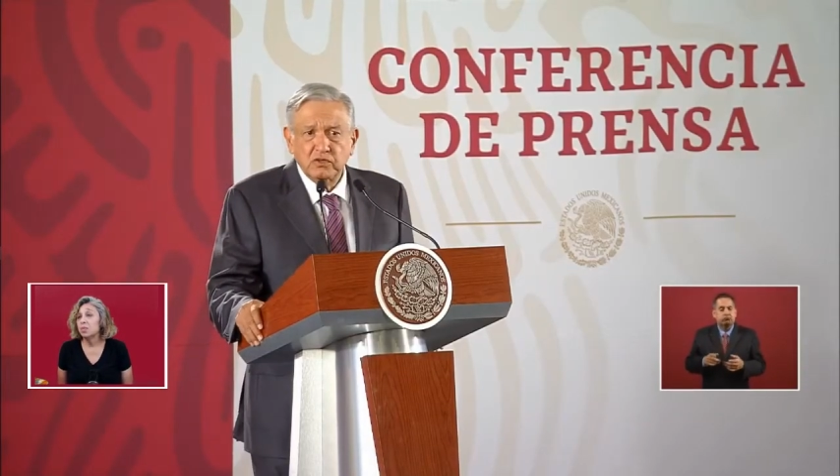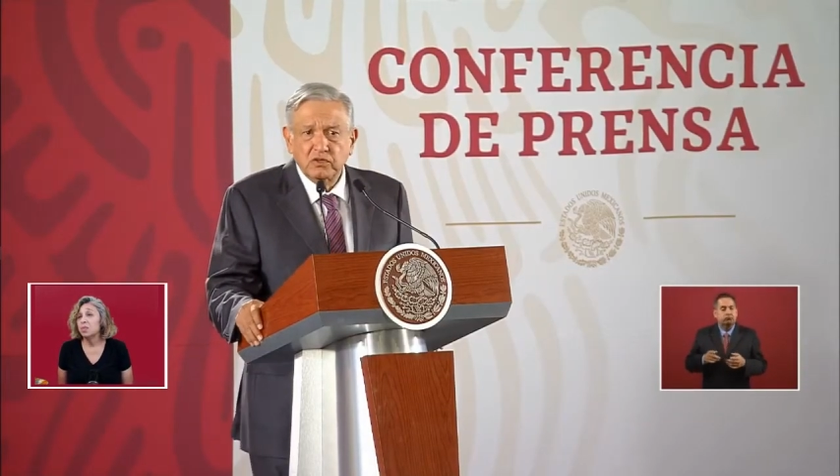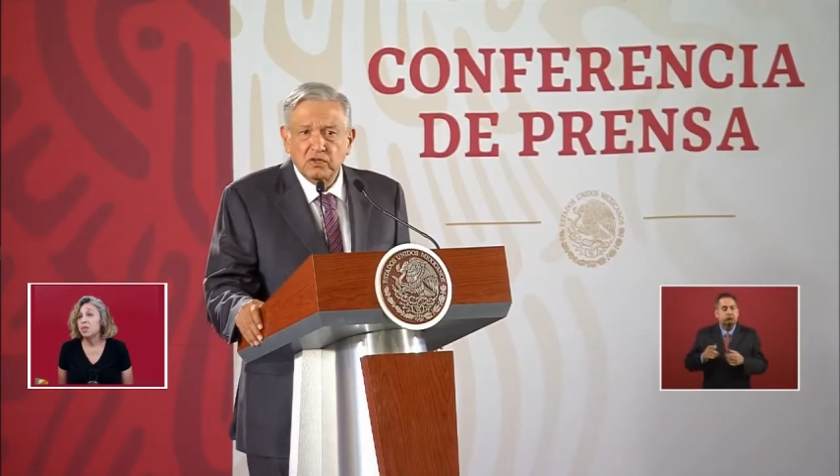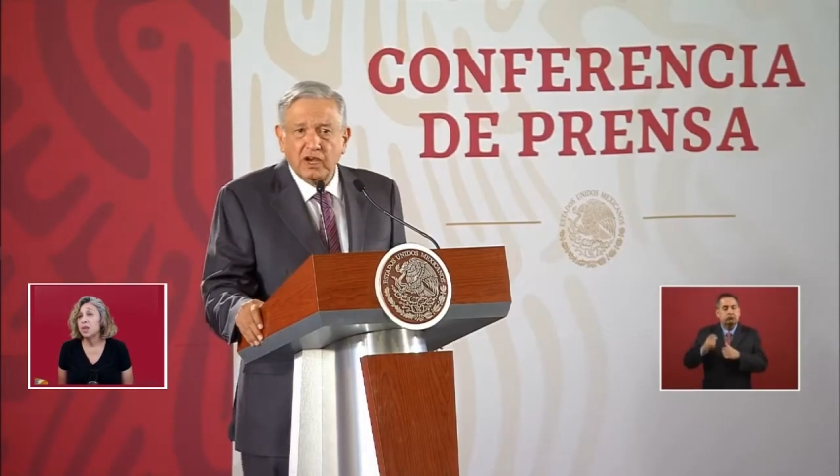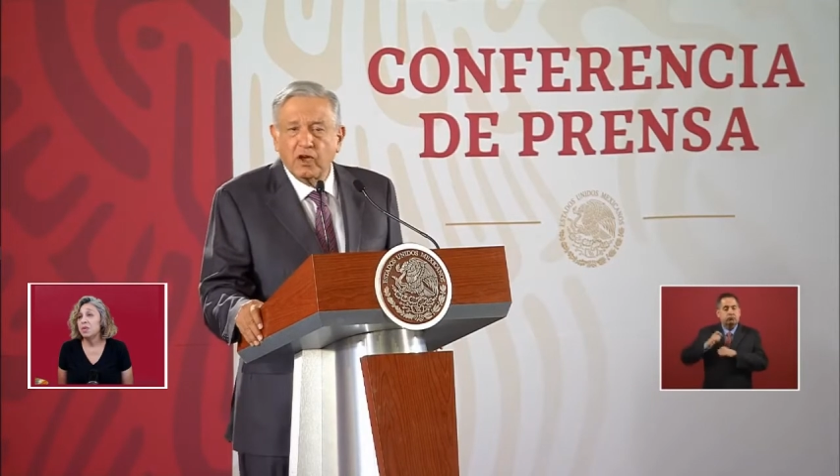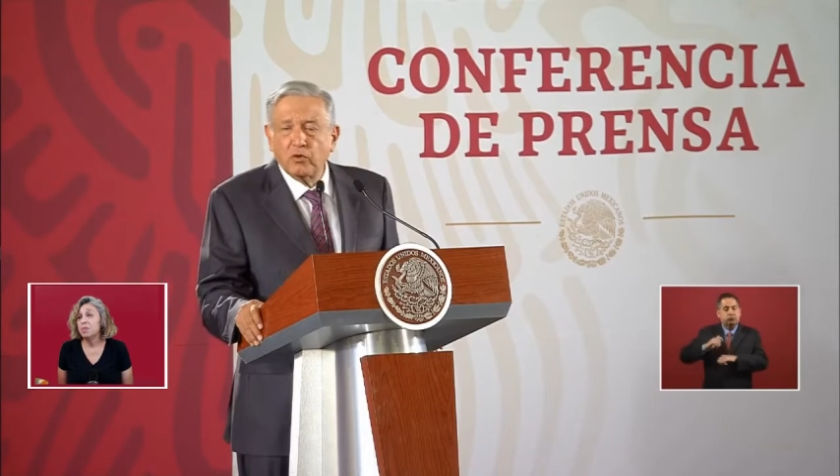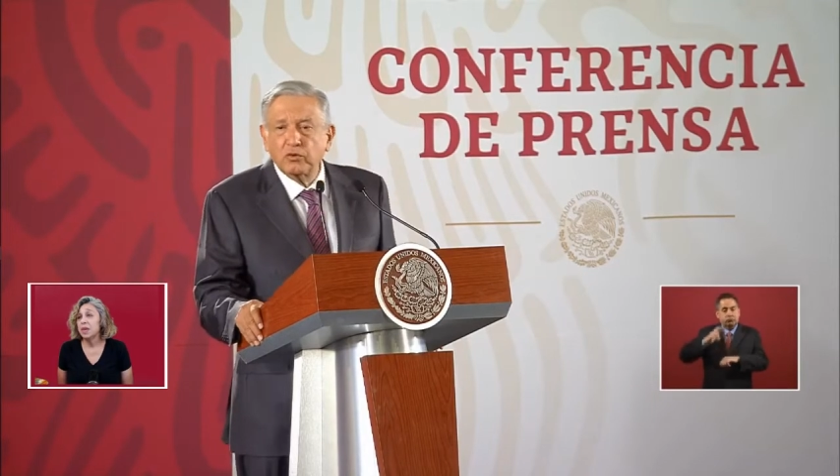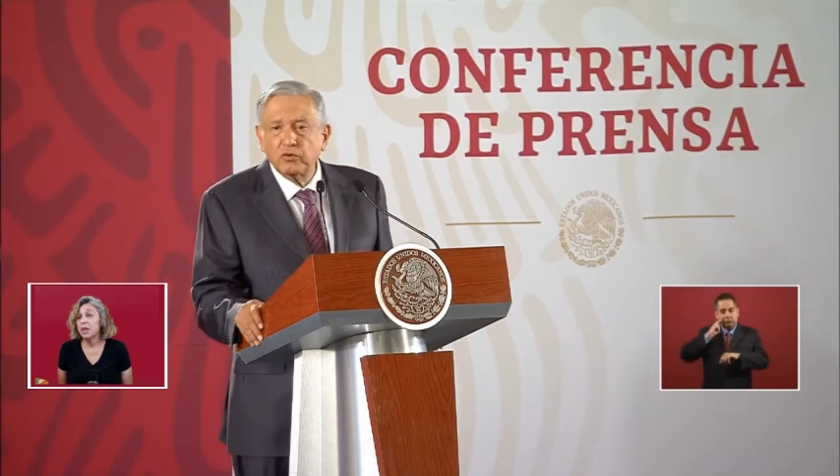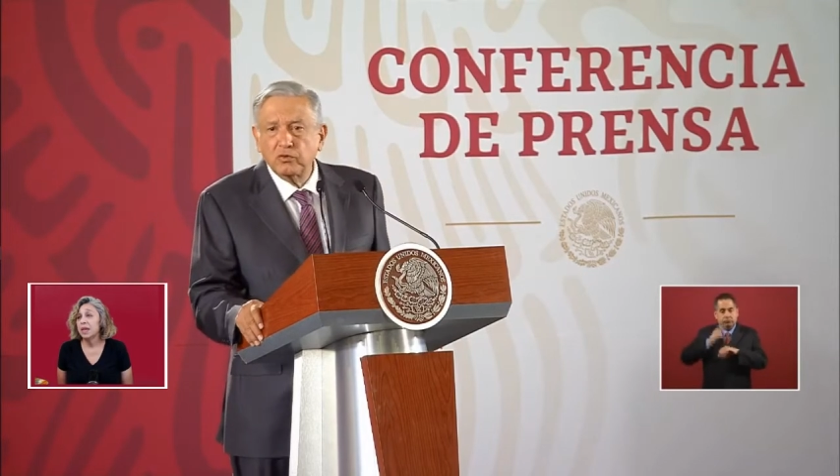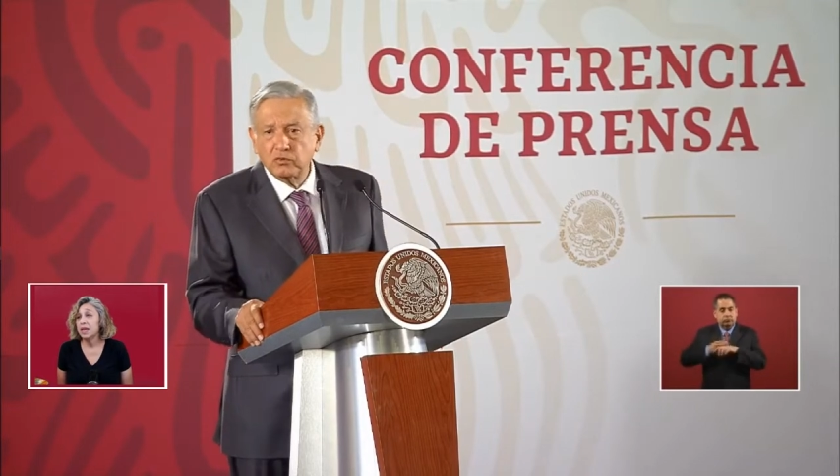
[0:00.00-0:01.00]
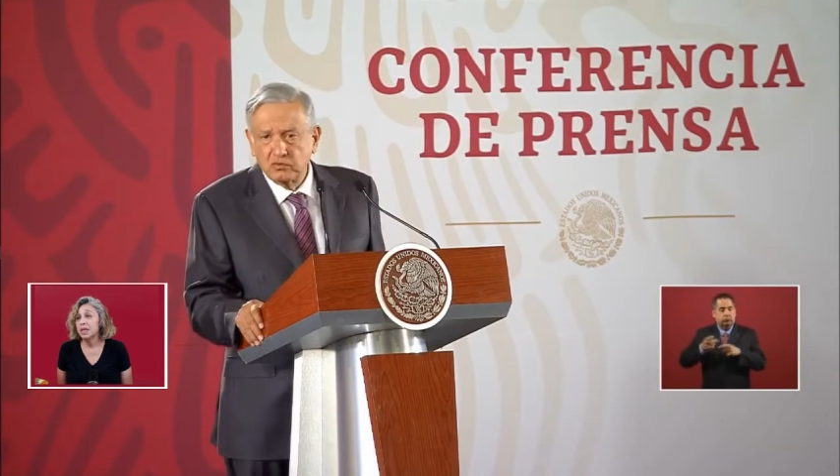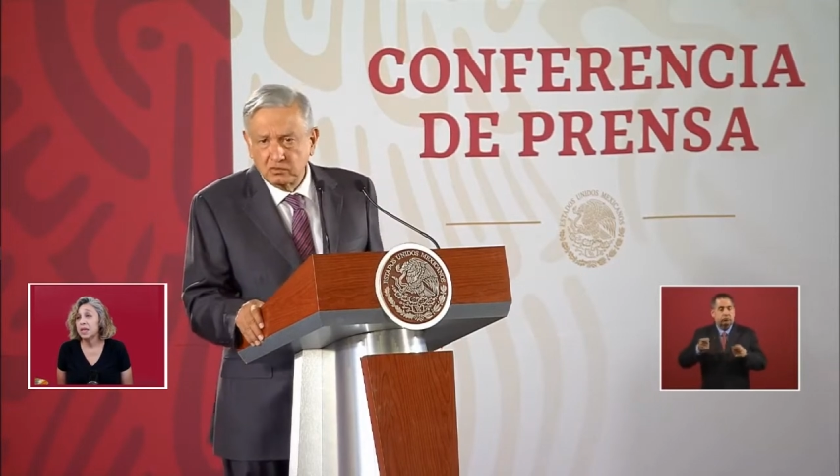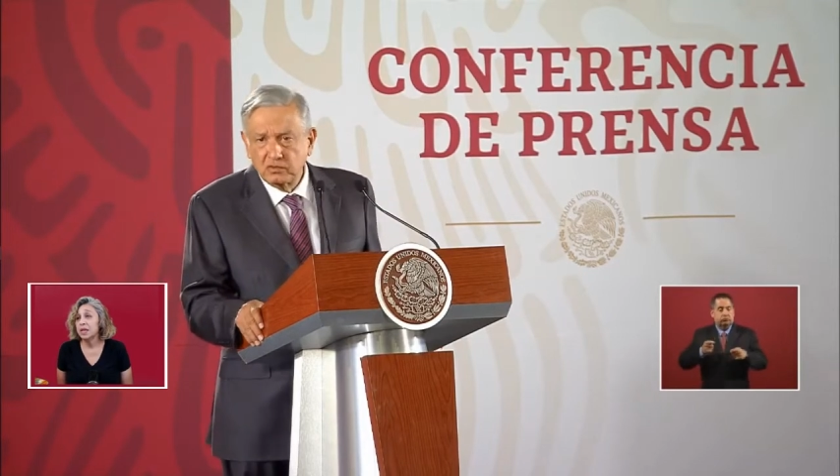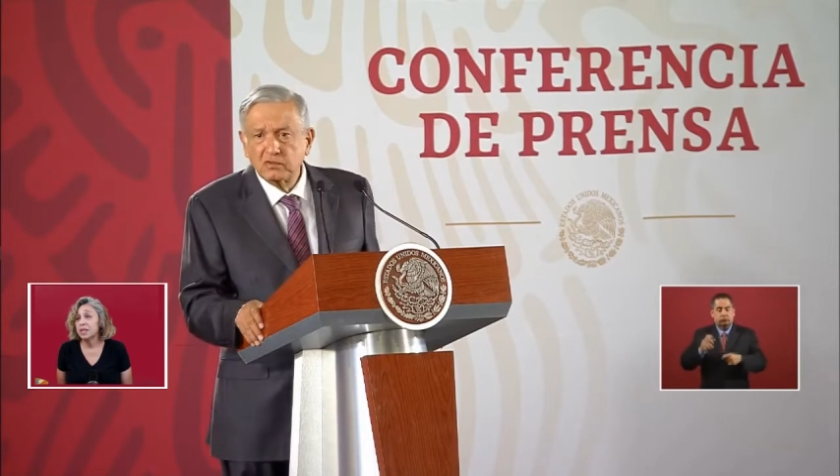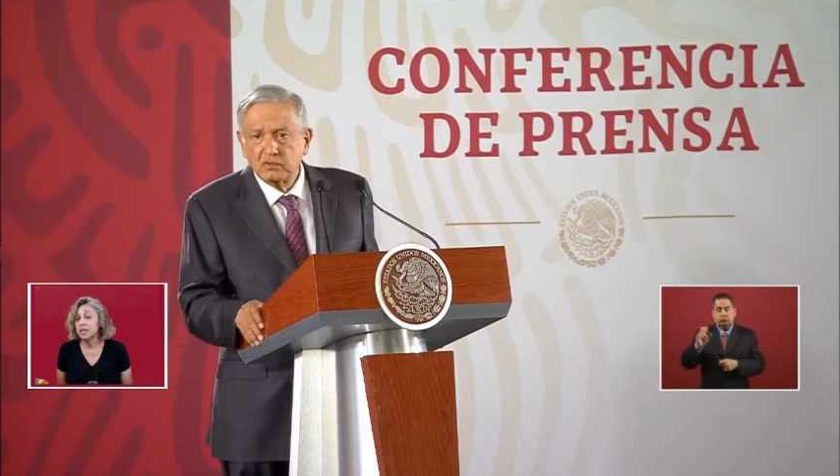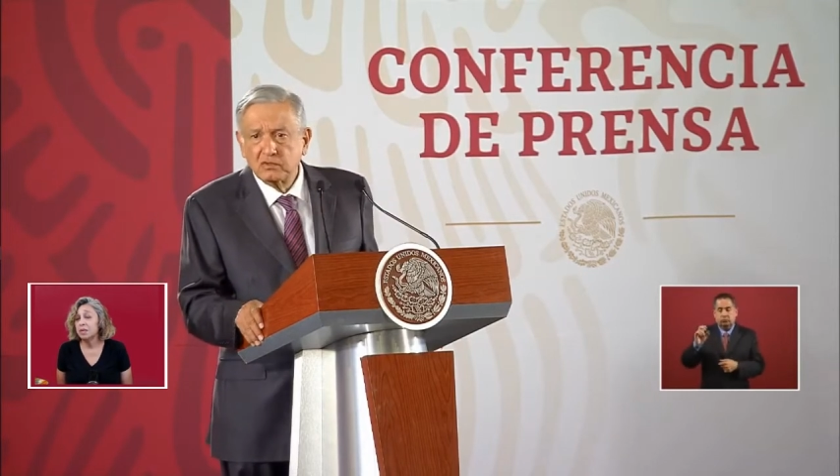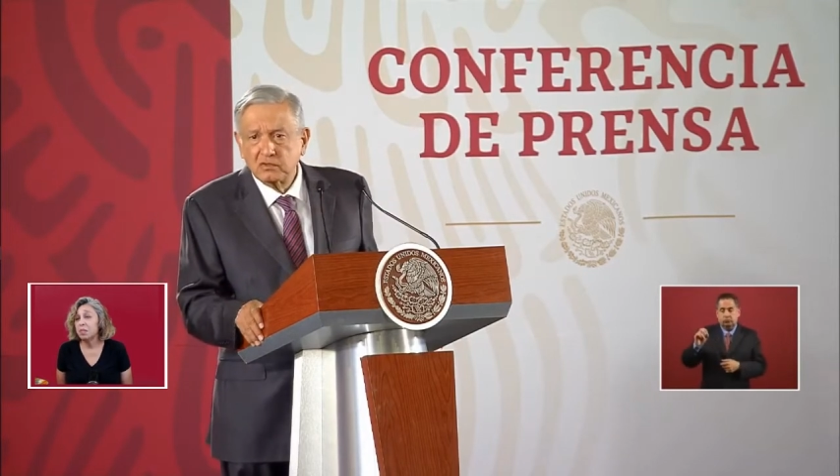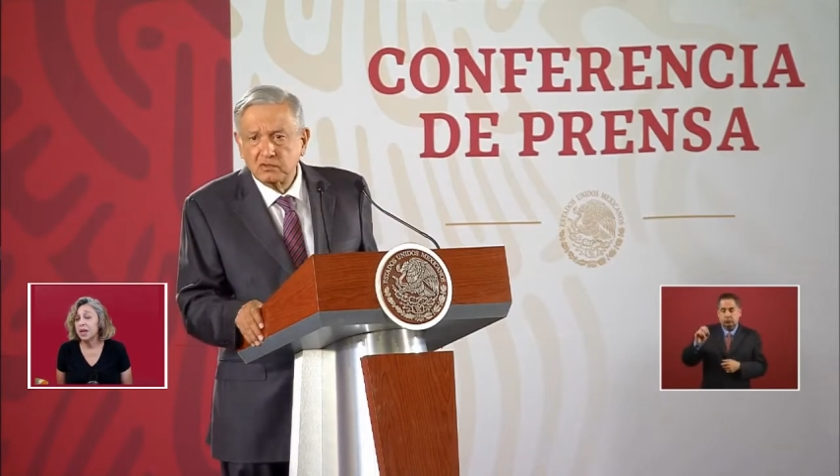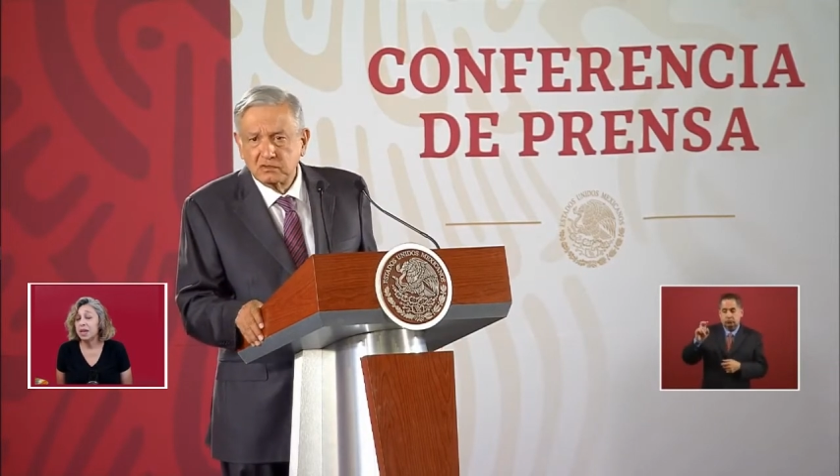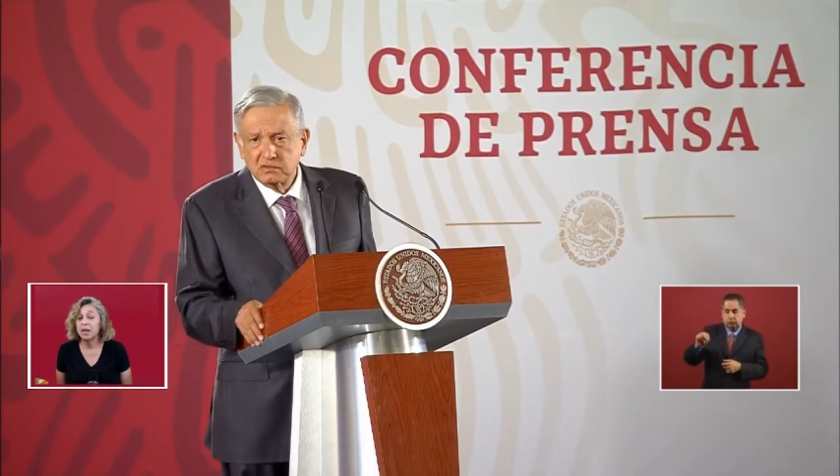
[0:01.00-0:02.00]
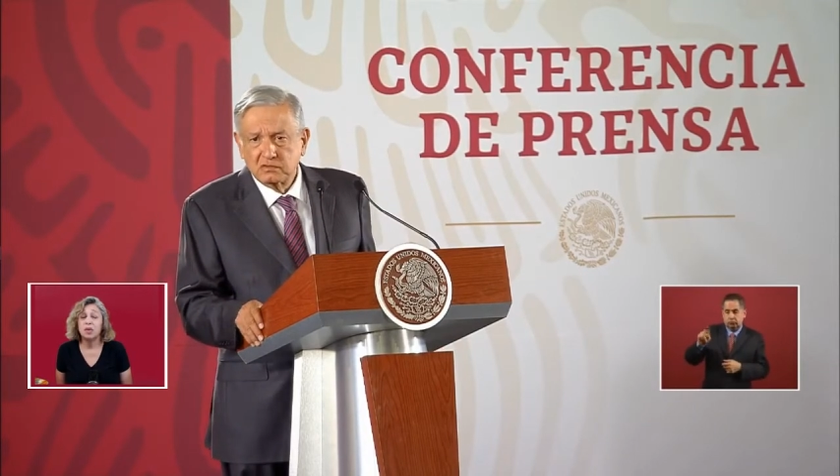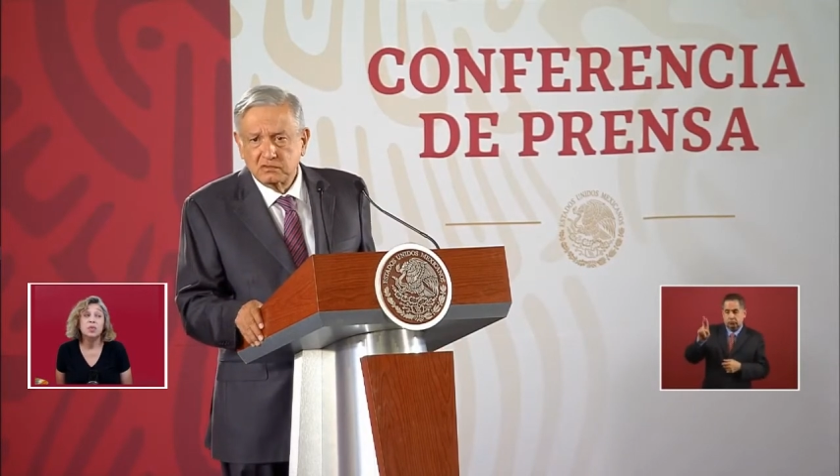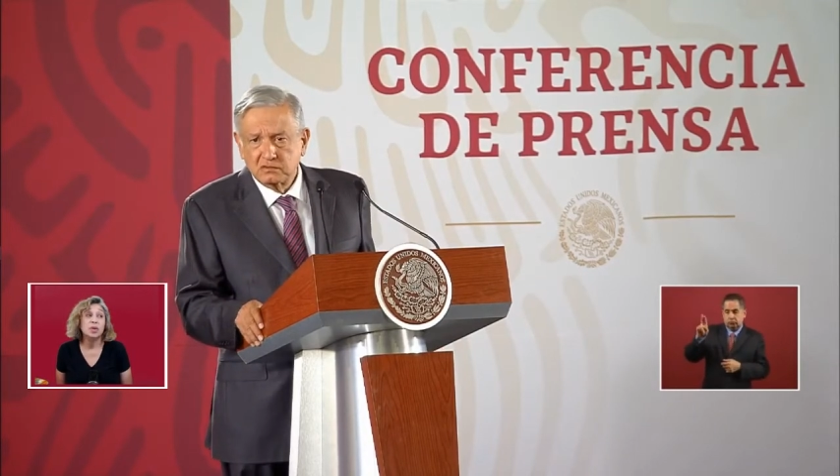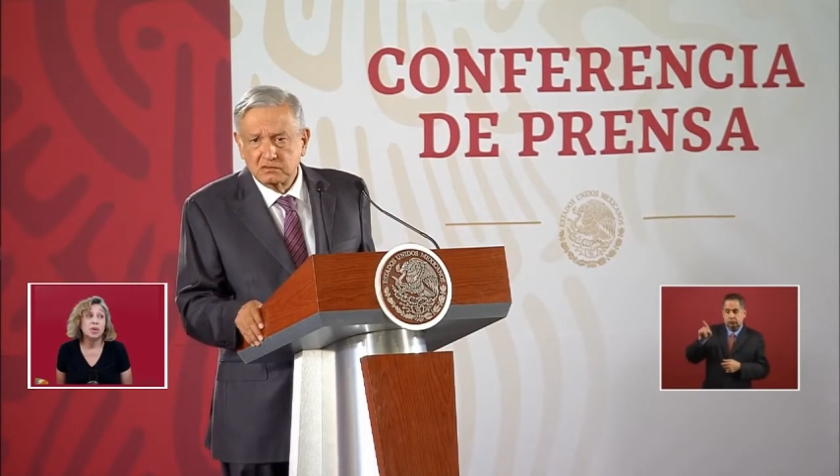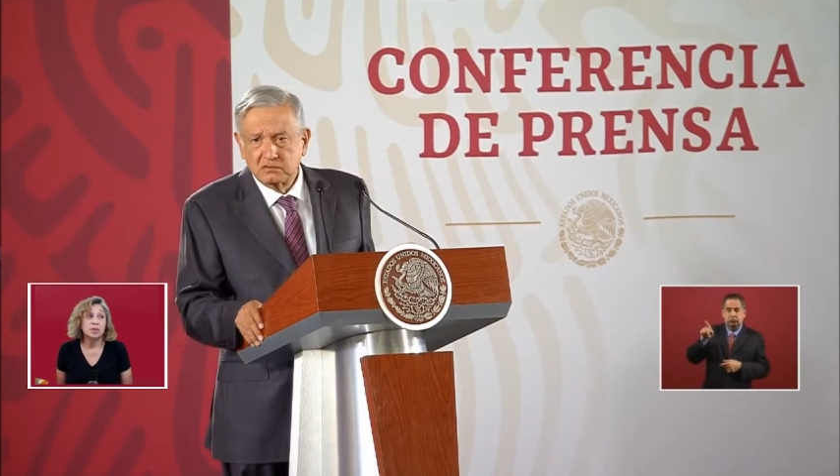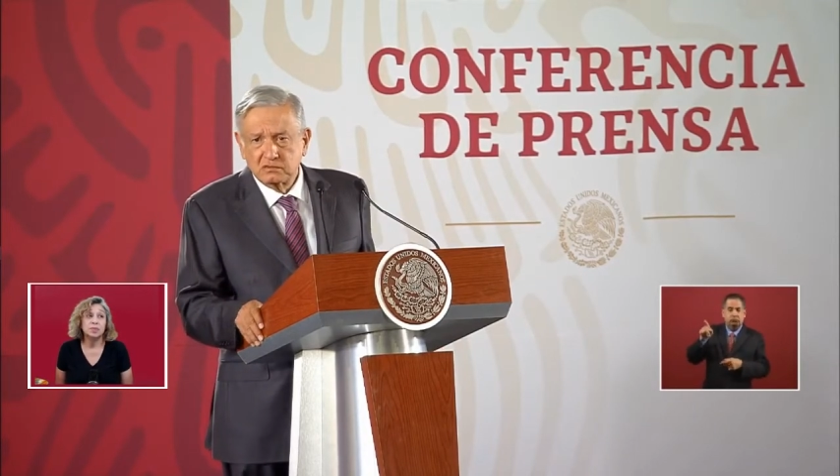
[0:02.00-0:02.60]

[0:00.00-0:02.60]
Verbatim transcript: they're being conducted by UNO.